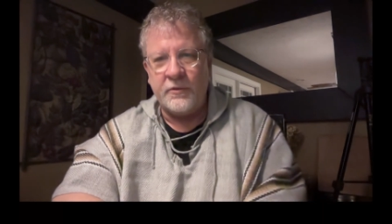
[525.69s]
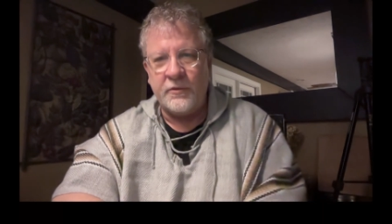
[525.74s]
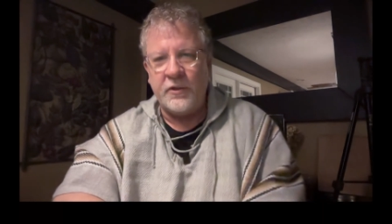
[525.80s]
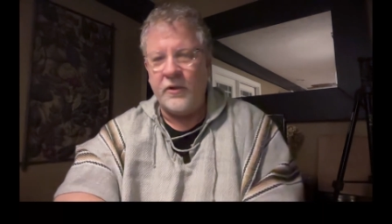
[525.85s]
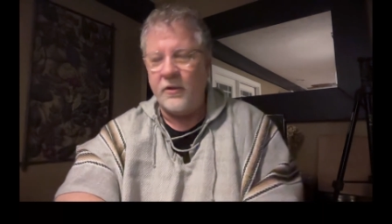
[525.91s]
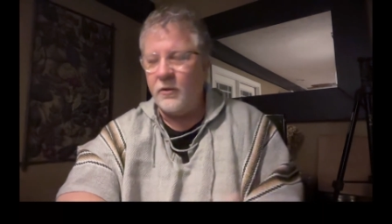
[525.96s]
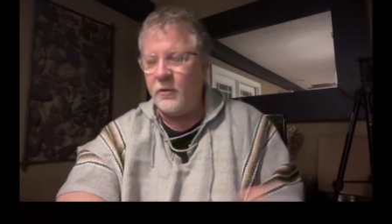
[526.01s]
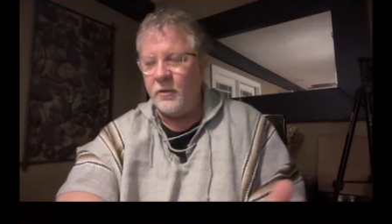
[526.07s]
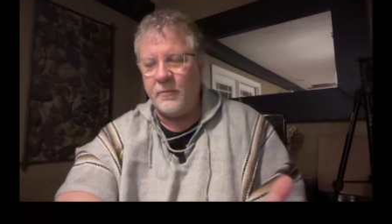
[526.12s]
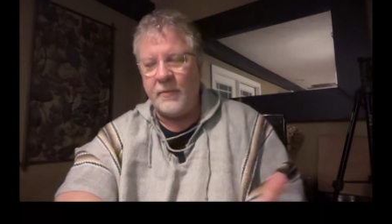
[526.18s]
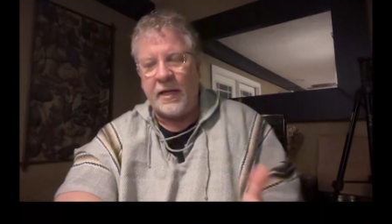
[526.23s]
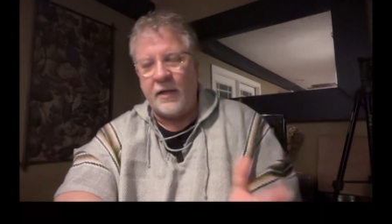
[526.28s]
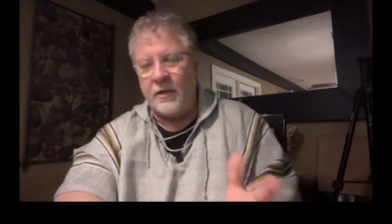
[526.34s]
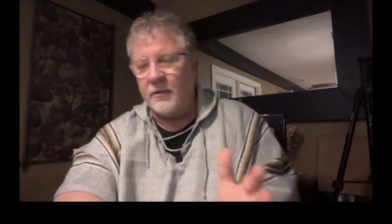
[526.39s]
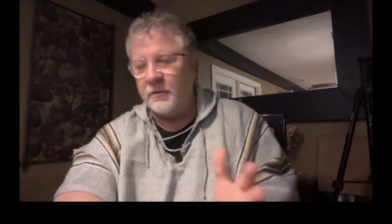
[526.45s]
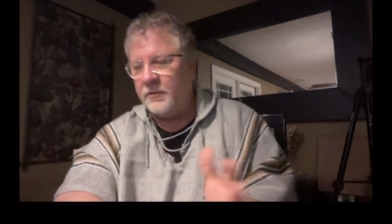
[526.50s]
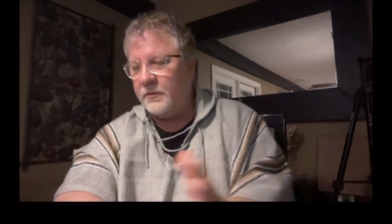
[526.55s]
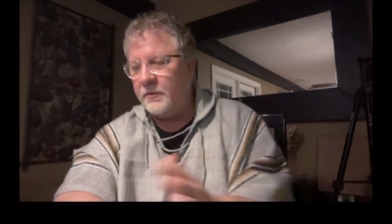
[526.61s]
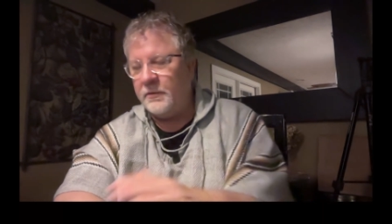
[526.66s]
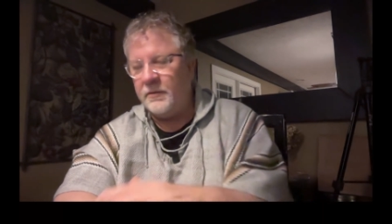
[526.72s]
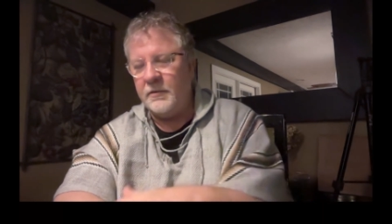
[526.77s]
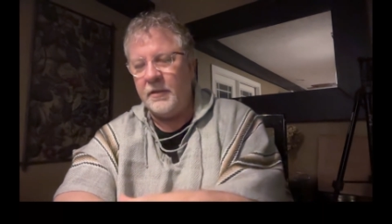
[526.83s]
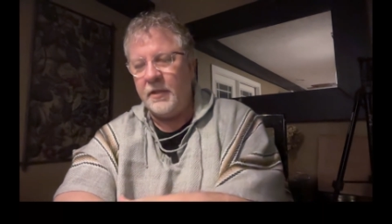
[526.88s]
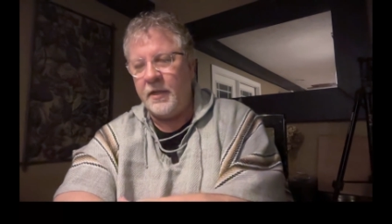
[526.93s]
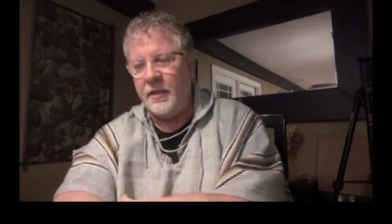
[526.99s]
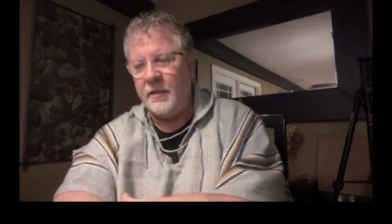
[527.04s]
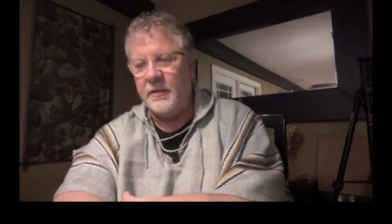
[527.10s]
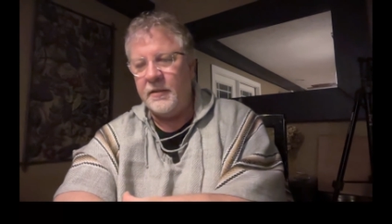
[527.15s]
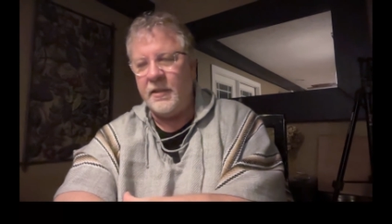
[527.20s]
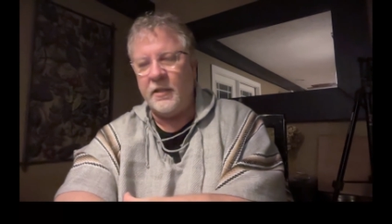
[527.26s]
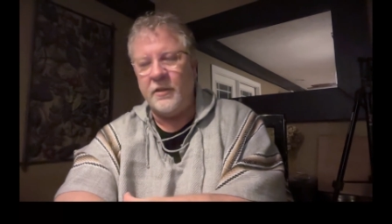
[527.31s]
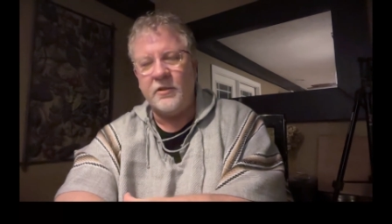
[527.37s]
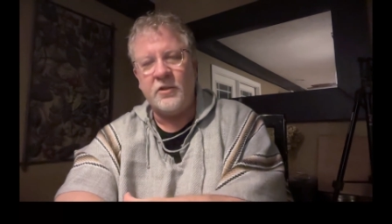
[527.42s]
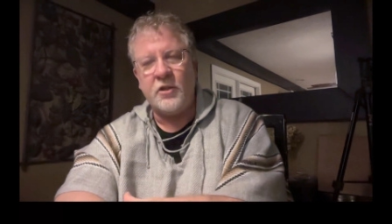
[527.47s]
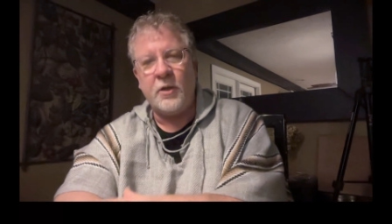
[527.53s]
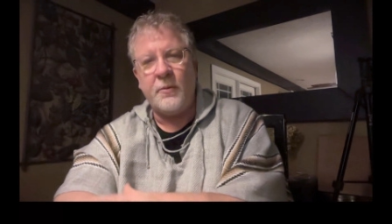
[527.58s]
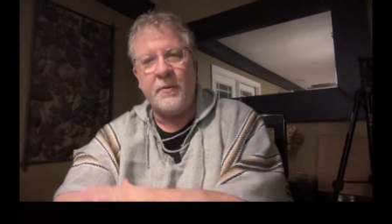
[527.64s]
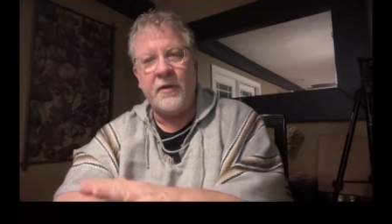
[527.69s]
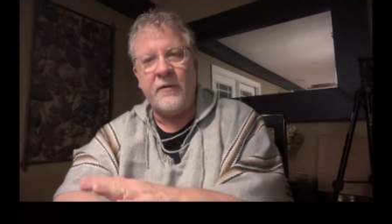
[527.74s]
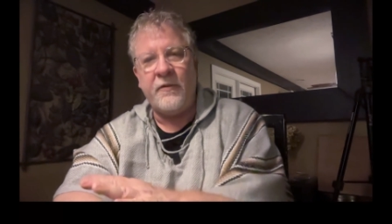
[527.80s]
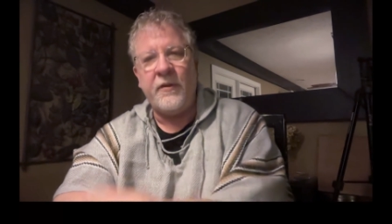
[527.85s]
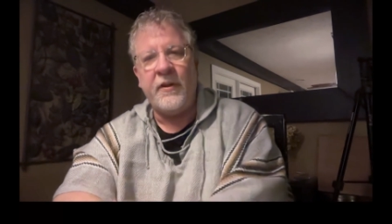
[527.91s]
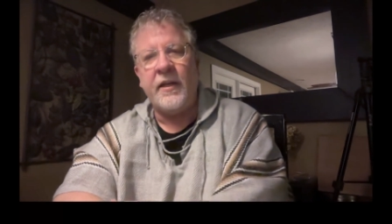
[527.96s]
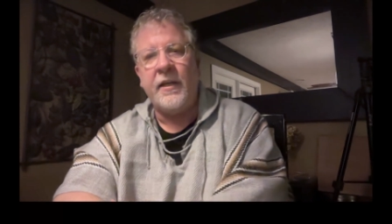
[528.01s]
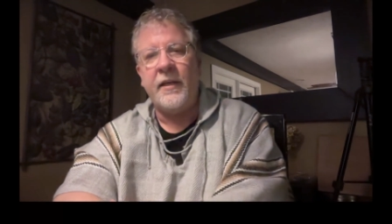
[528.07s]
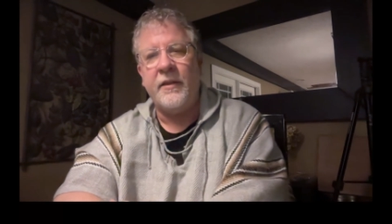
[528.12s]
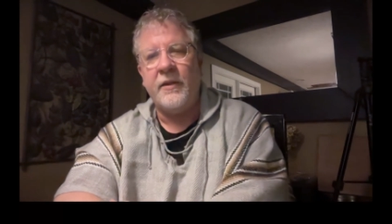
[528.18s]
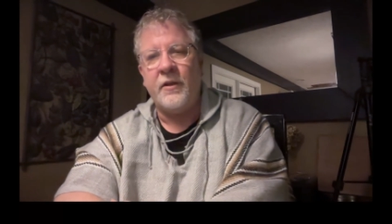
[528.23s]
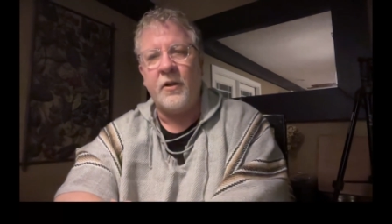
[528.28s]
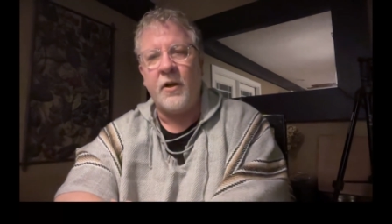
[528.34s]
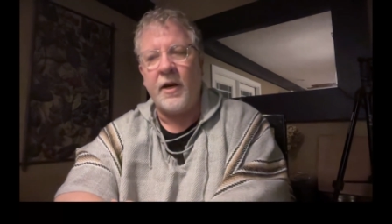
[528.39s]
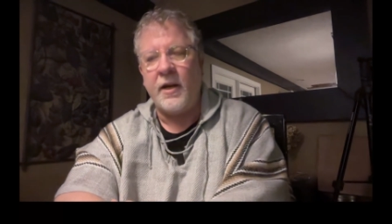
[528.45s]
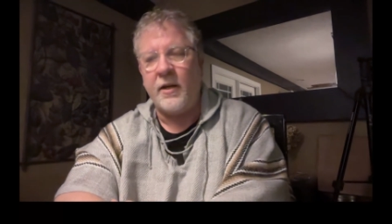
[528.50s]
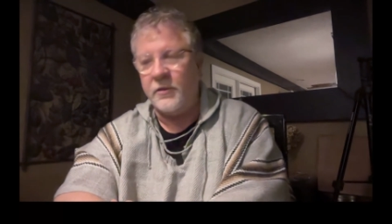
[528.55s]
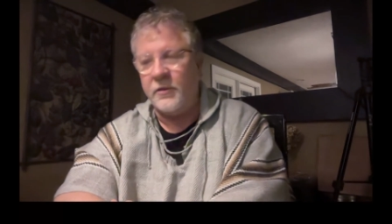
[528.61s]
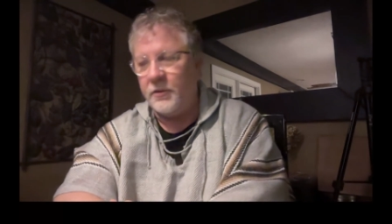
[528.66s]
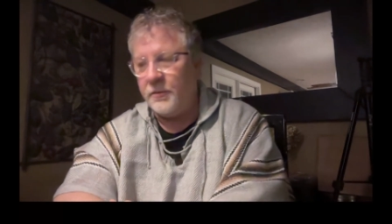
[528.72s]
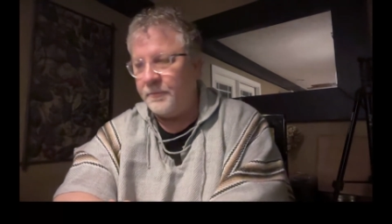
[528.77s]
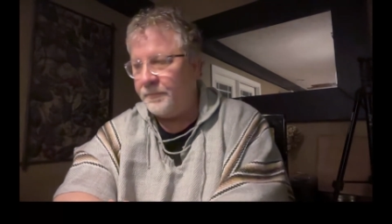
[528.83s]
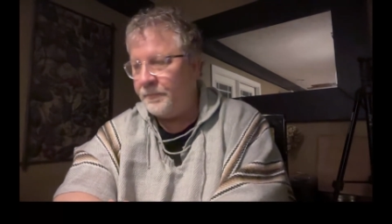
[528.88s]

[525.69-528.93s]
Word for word: So the whole mount and telescope and everything hit the ground.